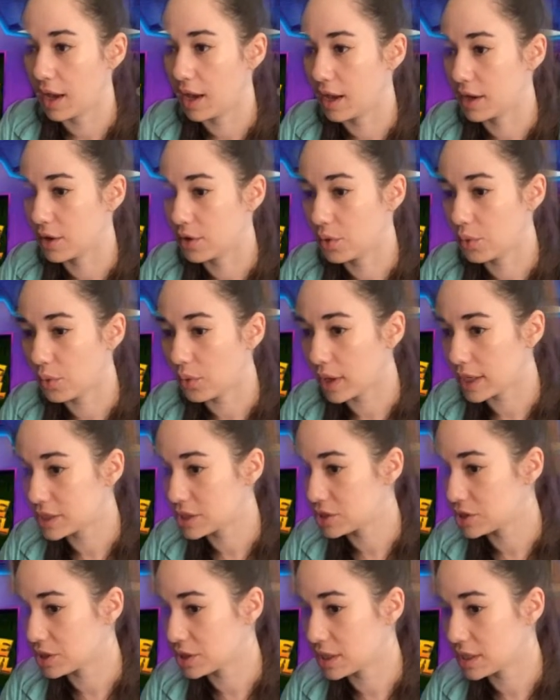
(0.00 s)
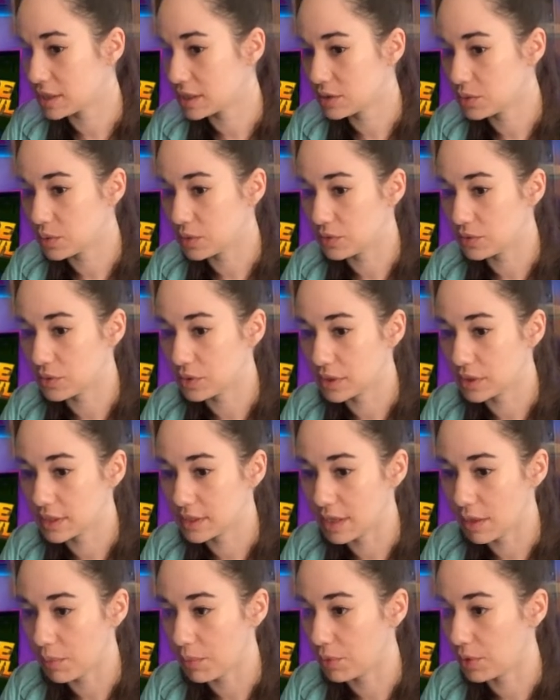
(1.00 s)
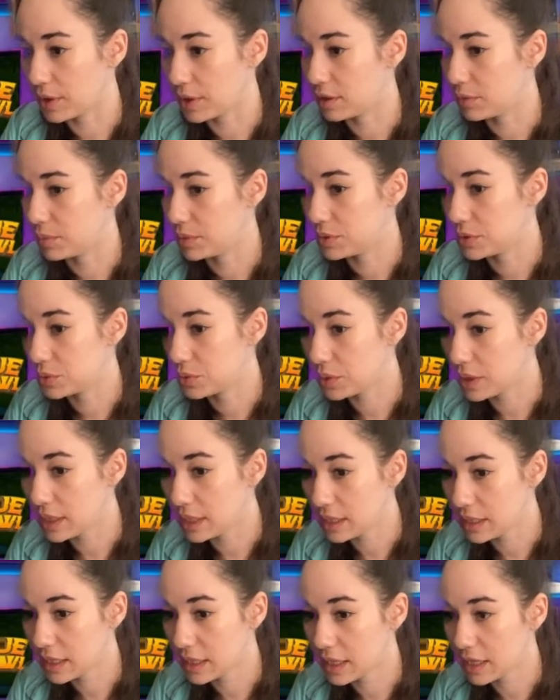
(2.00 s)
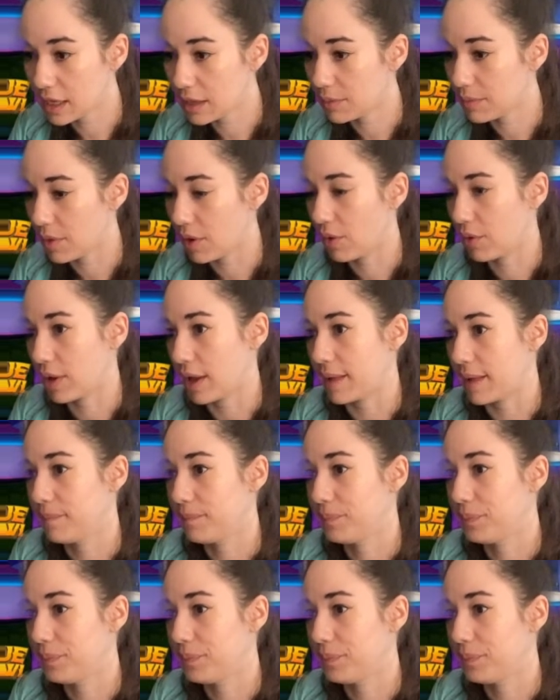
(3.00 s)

questions. We've really separated between them. Okay.